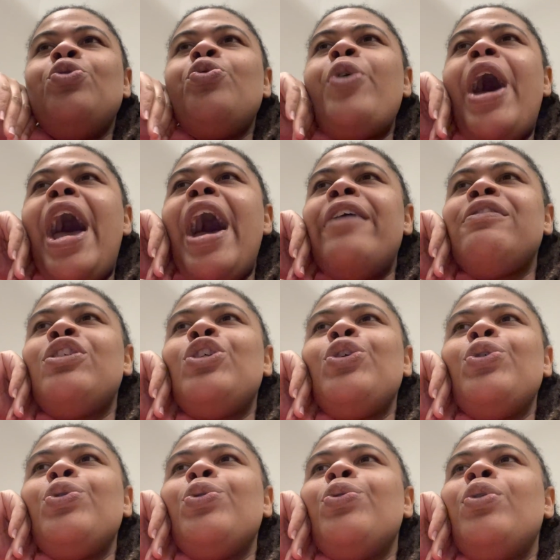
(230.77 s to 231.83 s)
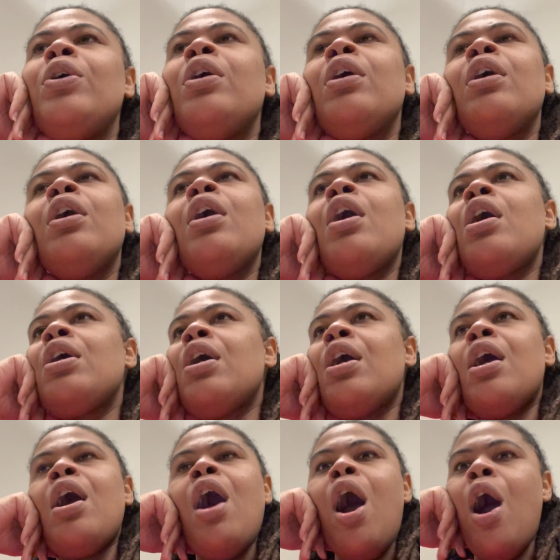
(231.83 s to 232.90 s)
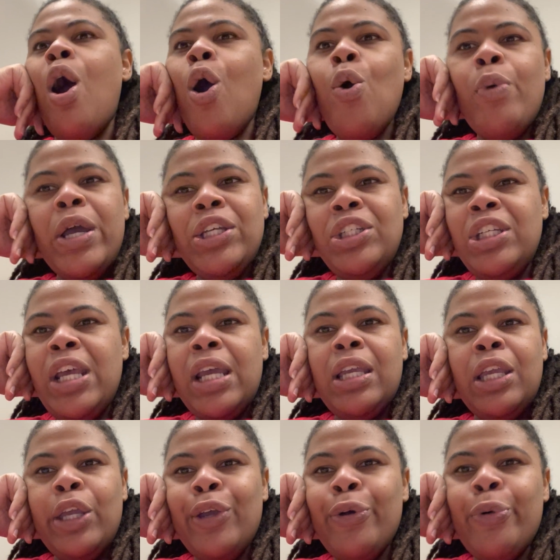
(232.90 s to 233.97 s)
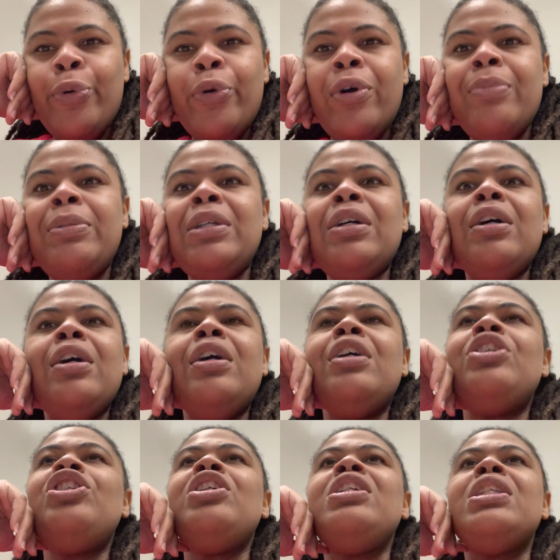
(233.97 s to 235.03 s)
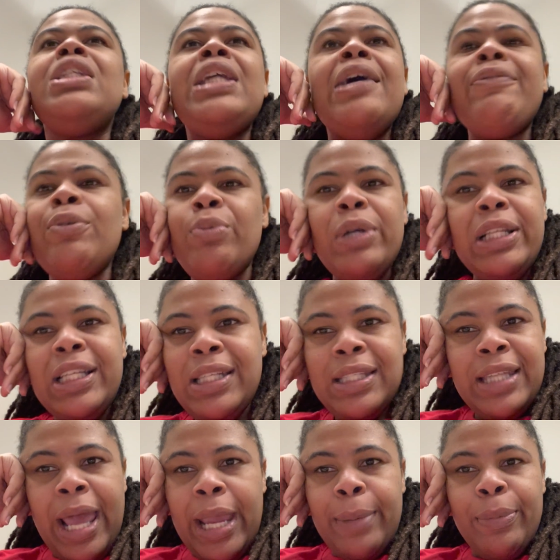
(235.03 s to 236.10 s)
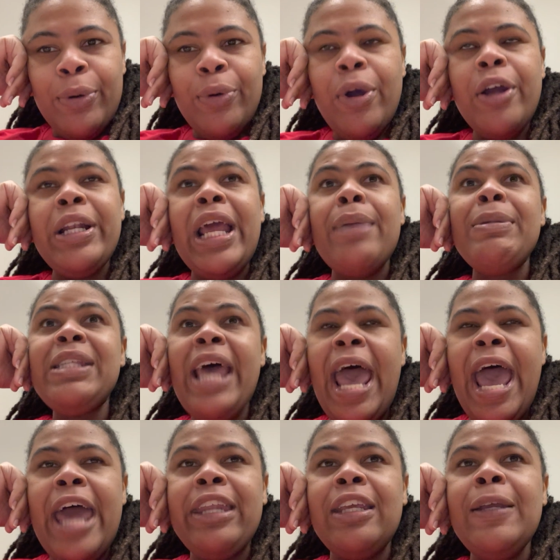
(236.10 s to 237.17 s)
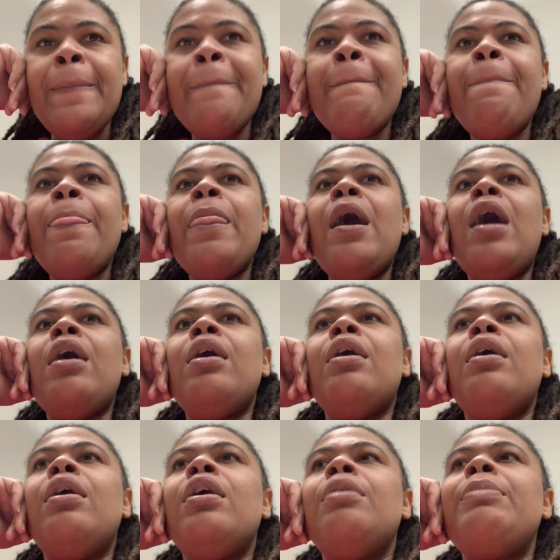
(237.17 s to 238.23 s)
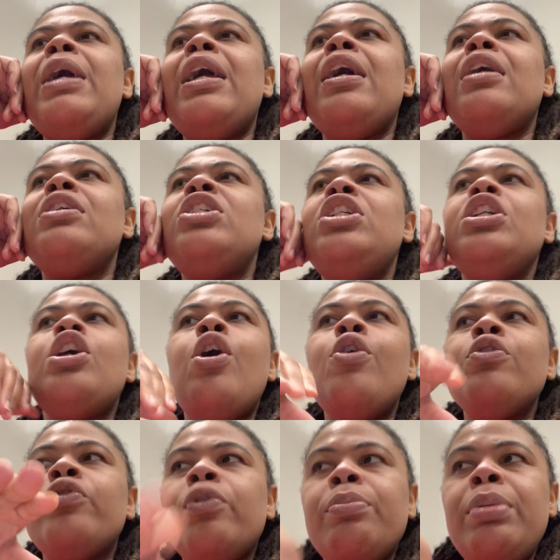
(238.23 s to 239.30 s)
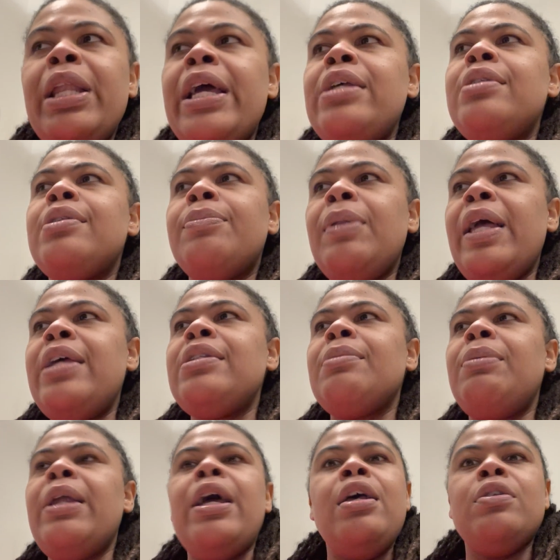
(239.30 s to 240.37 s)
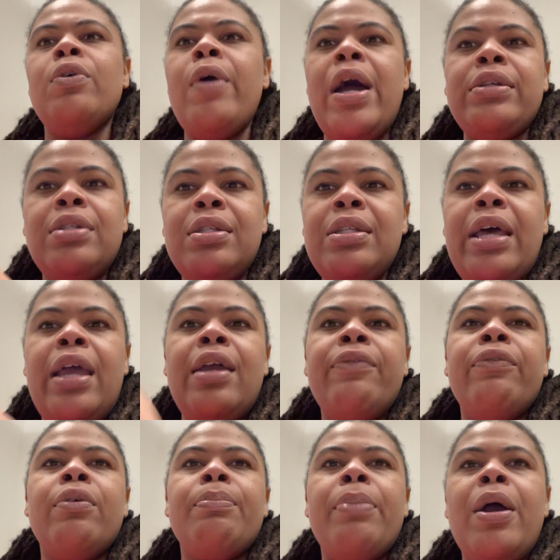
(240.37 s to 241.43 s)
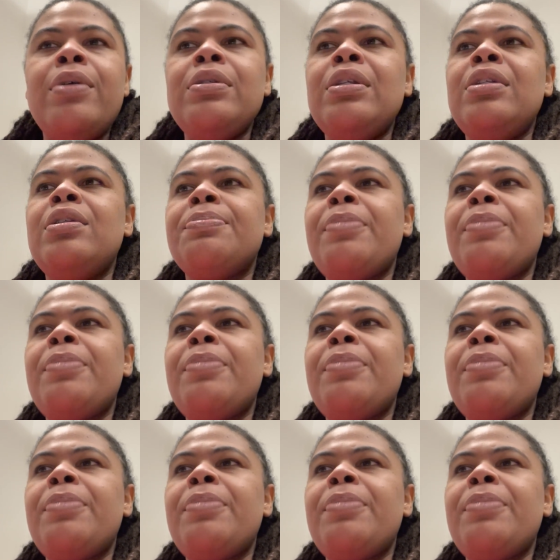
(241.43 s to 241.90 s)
you have to always check in on because she's never really stable. Her name is Hattie. And she goes from place to place to place, or I should say from person to